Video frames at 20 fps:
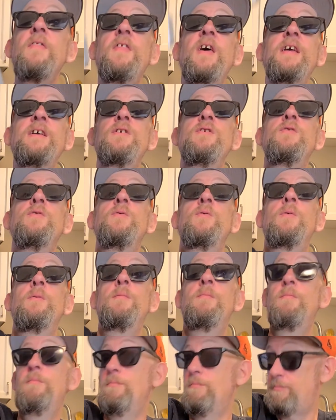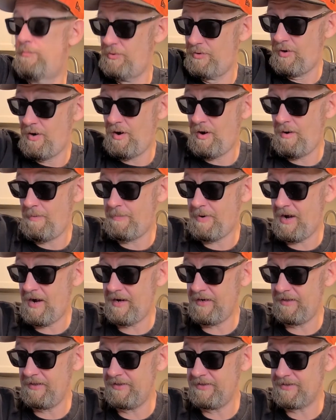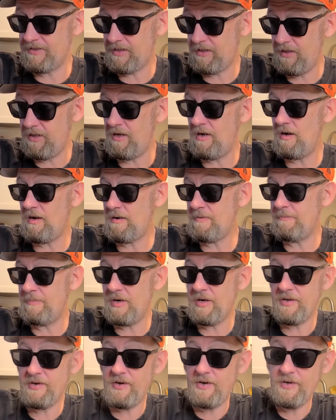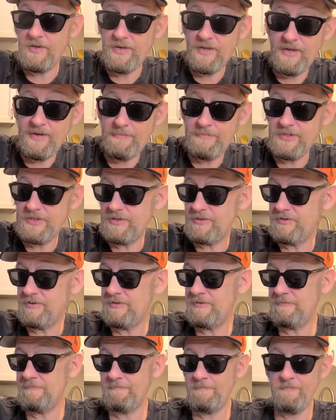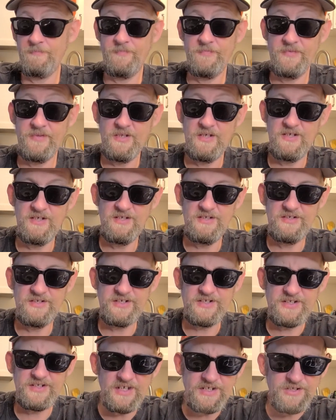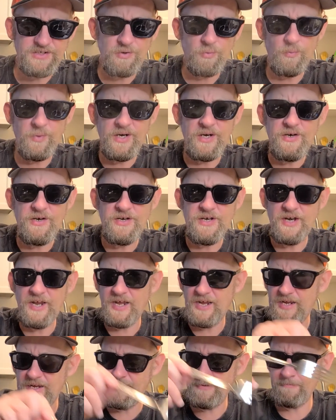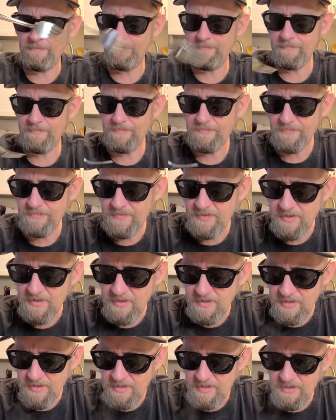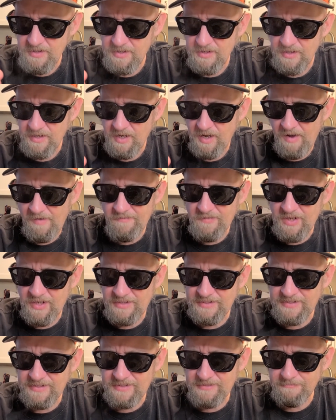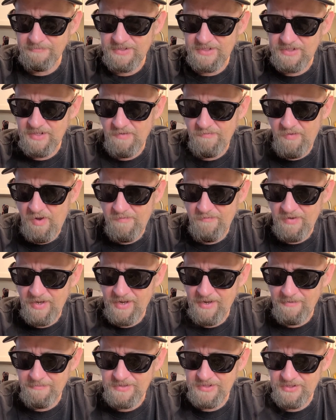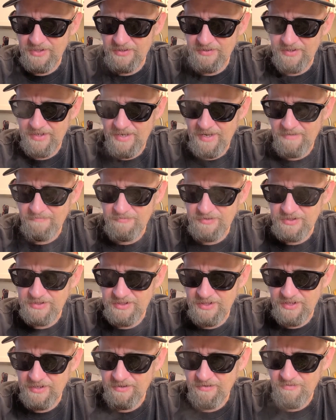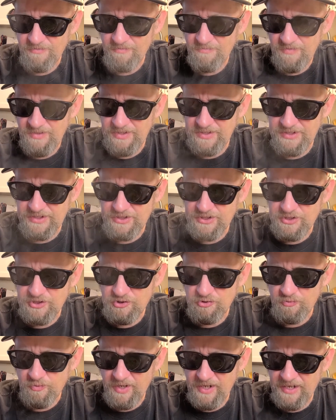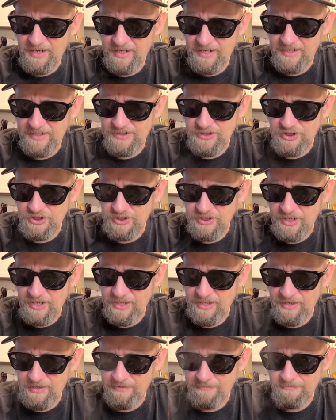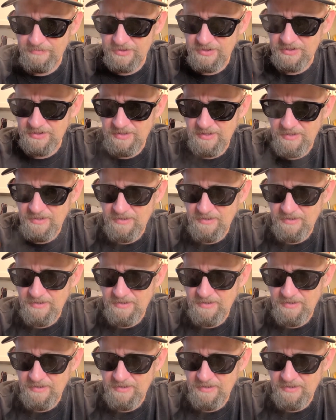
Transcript: Thank you, Bra Pilot Clock bought on Amazon. Such a weird name. I've gotten some stuff off of Amazon that have just like really strange names.